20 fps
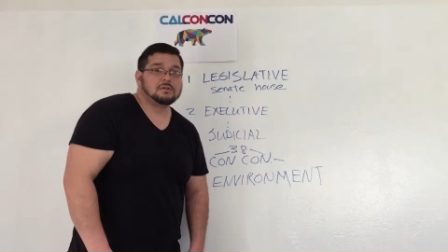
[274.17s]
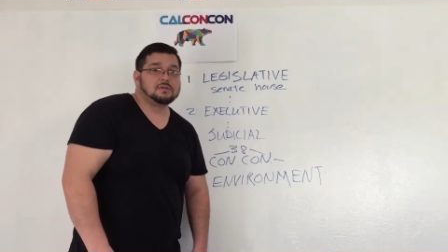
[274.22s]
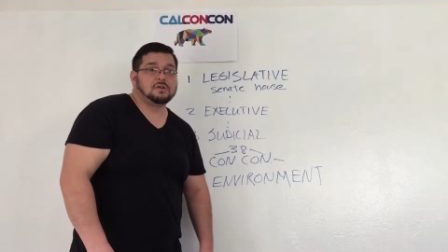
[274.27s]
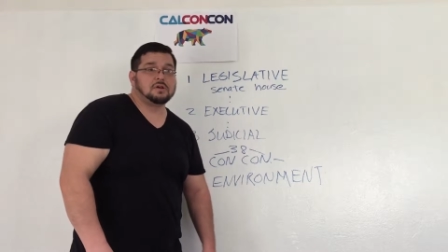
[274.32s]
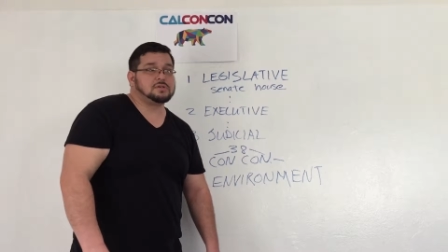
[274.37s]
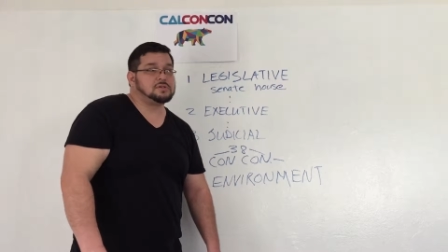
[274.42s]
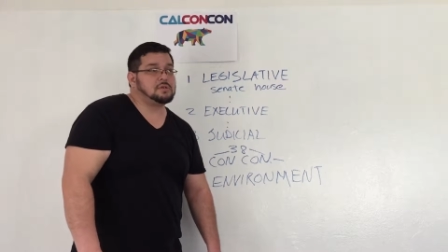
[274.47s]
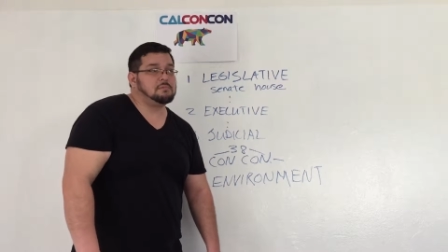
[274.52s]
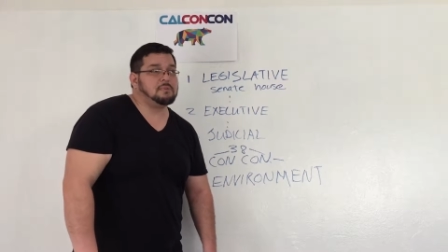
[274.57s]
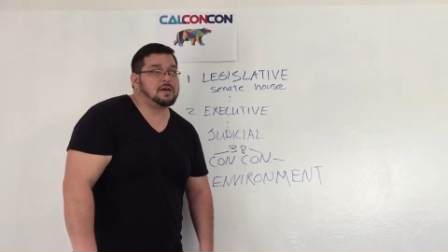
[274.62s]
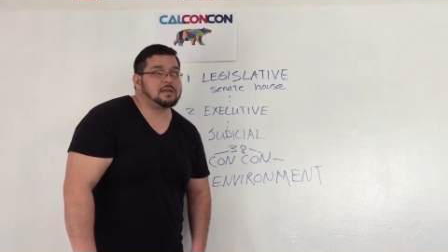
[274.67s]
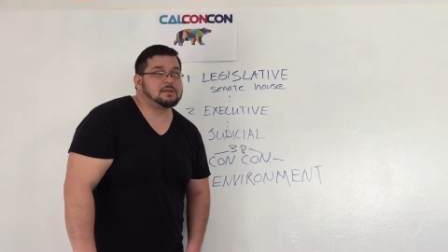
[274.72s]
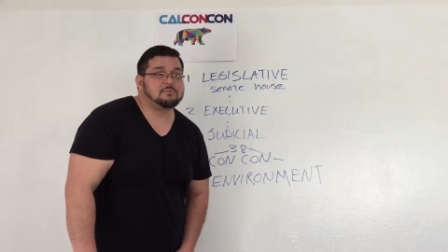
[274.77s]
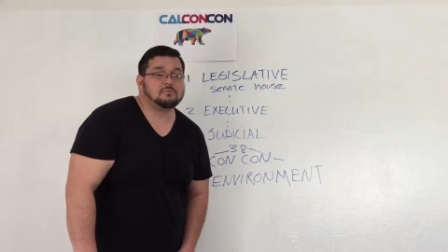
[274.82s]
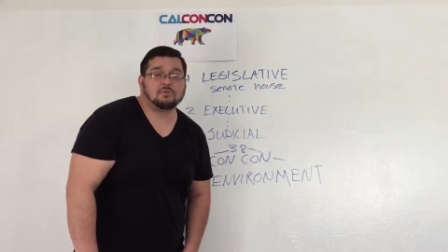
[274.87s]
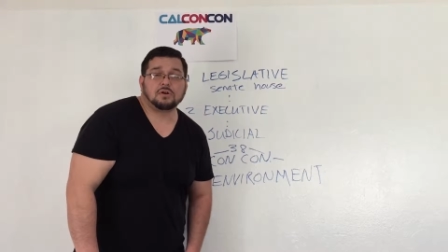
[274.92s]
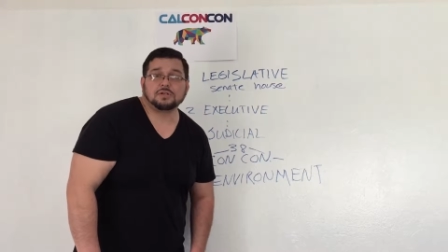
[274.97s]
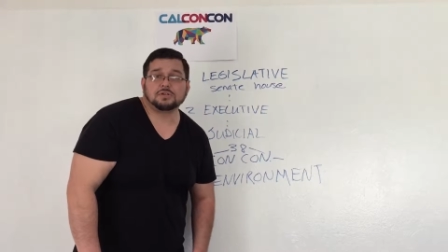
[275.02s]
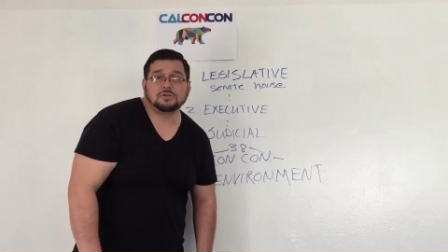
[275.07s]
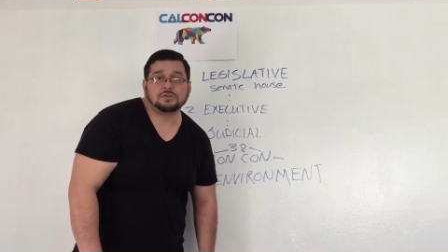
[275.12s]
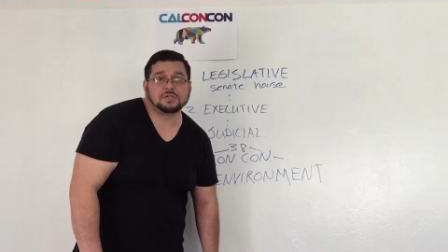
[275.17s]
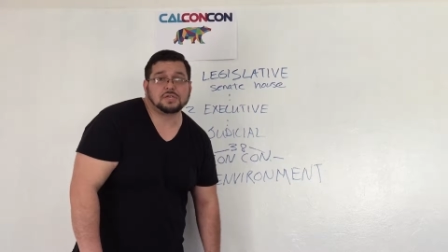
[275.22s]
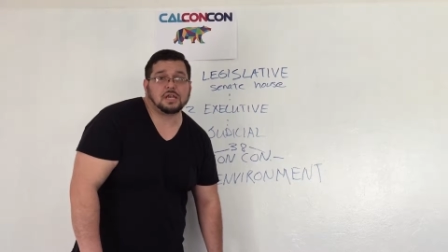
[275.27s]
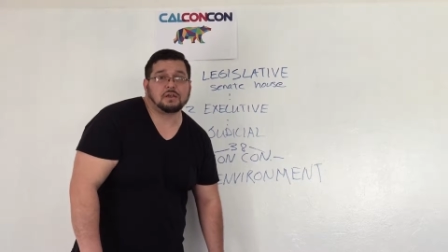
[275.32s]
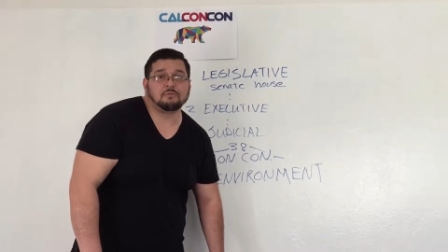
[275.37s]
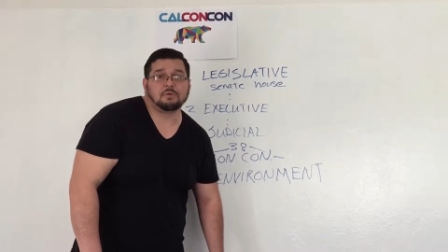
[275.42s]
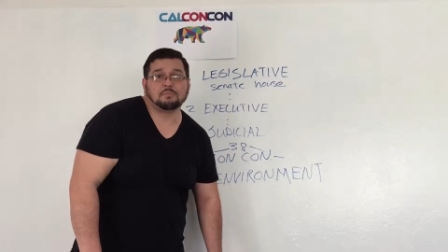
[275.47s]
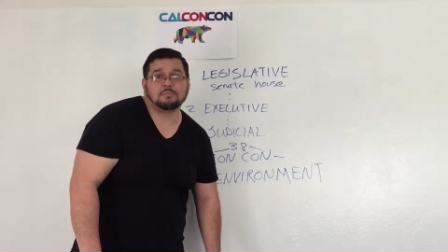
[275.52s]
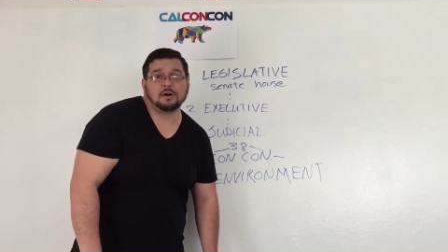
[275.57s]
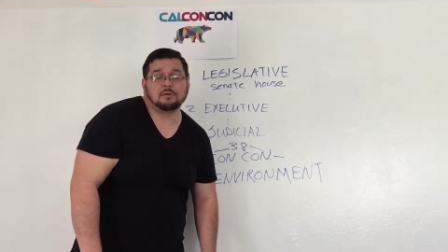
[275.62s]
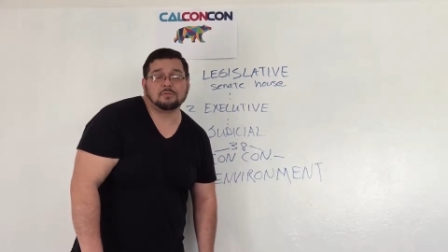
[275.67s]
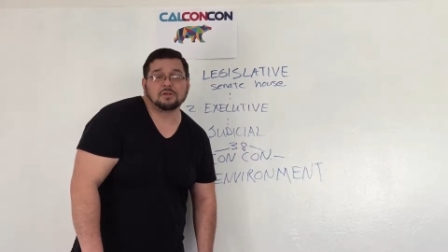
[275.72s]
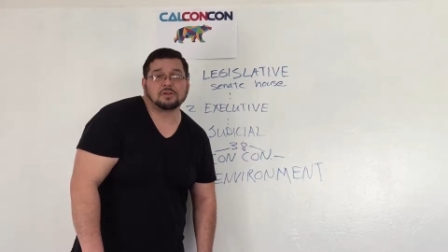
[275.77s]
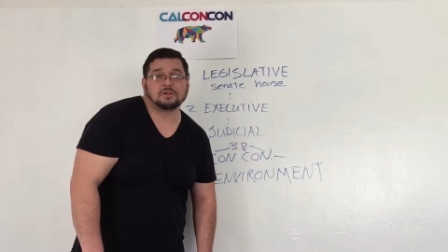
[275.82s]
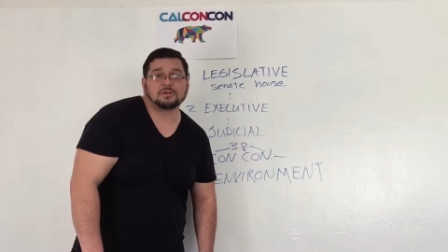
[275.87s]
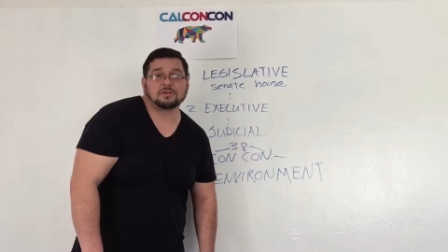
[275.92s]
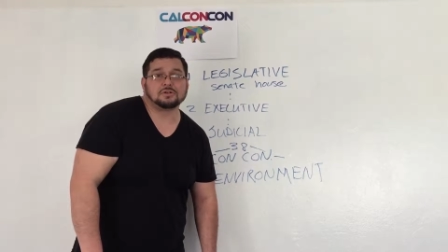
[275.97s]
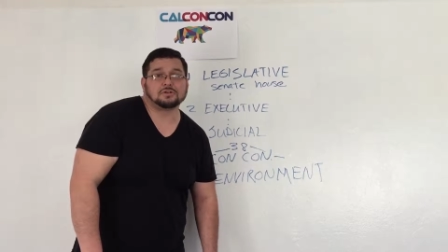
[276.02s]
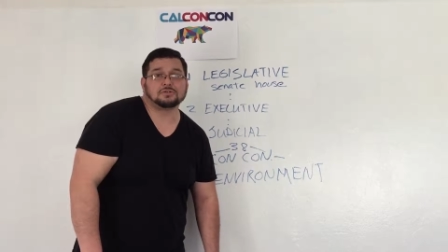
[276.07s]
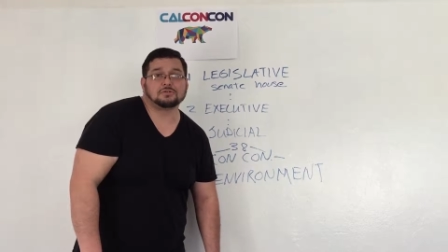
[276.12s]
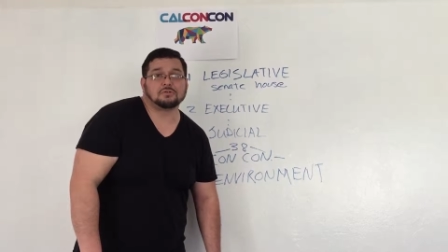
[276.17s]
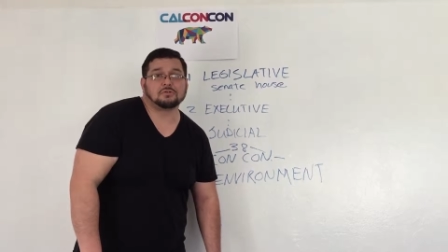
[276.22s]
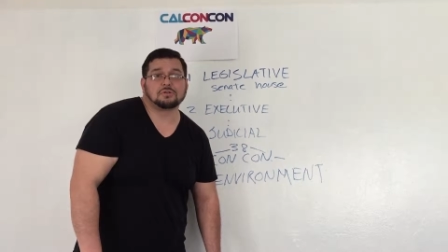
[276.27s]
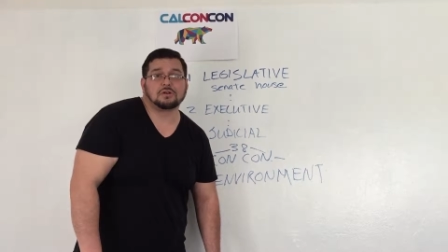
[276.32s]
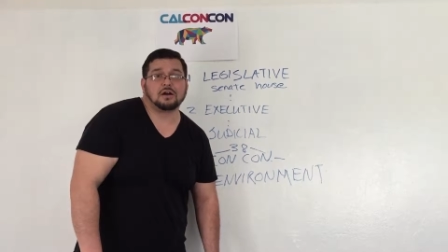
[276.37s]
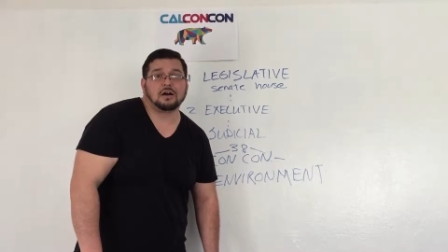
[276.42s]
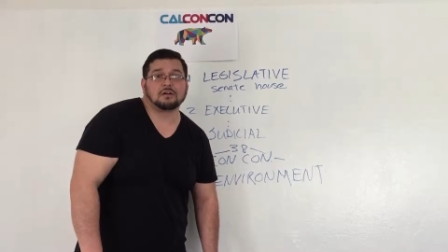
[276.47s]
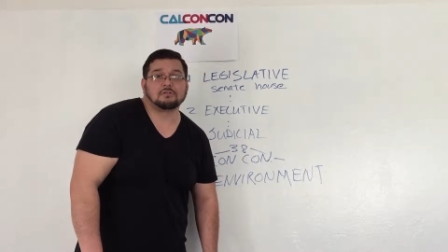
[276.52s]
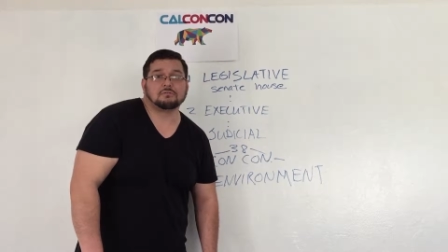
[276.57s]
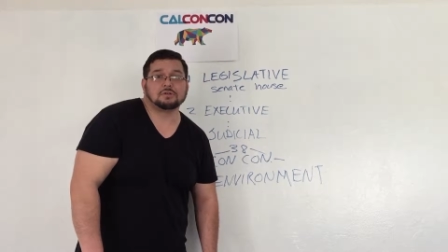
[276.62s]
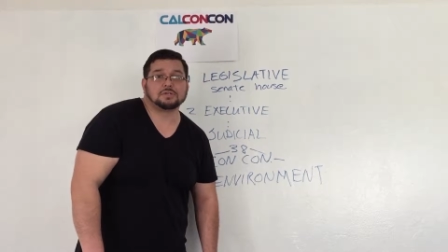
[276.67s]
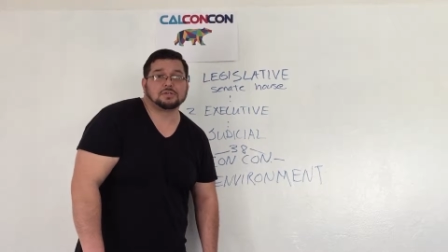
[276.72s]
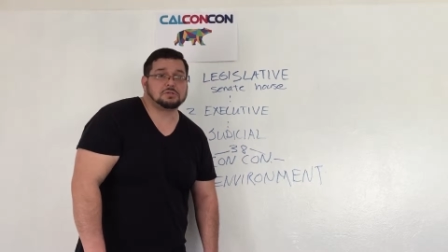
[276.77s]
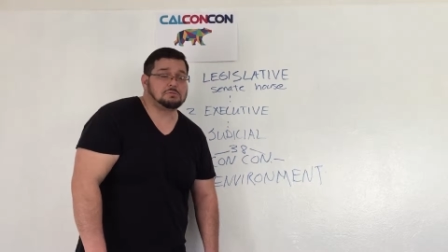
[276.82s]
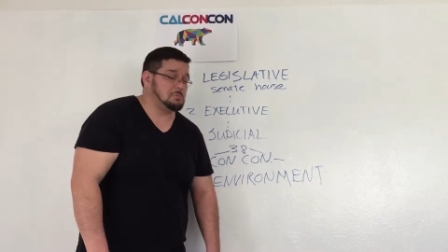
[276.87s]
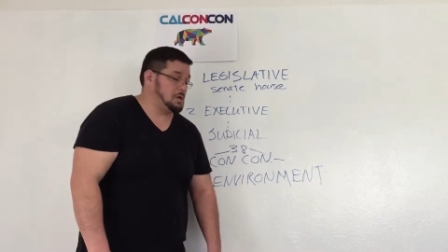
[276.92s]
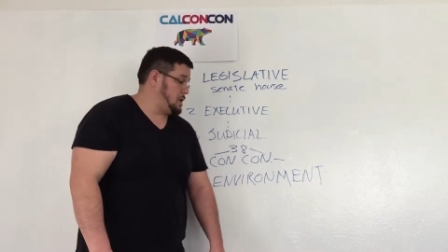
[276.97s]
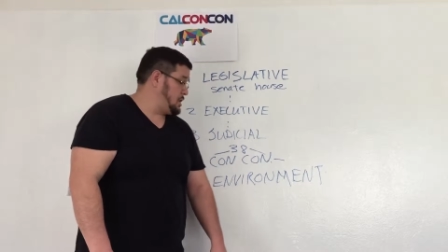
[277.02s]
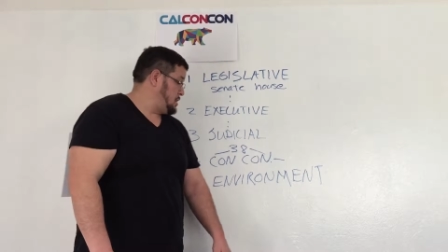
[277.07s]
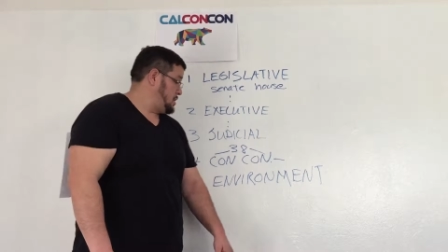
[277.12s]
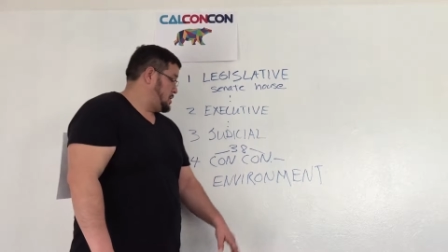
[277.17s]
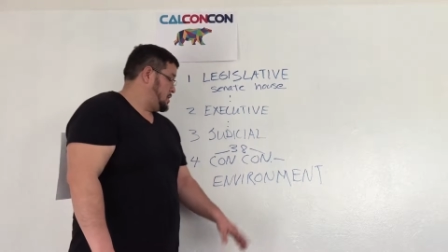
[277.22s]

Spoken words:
Doesn't matter what you say, Republican-controlled Congress.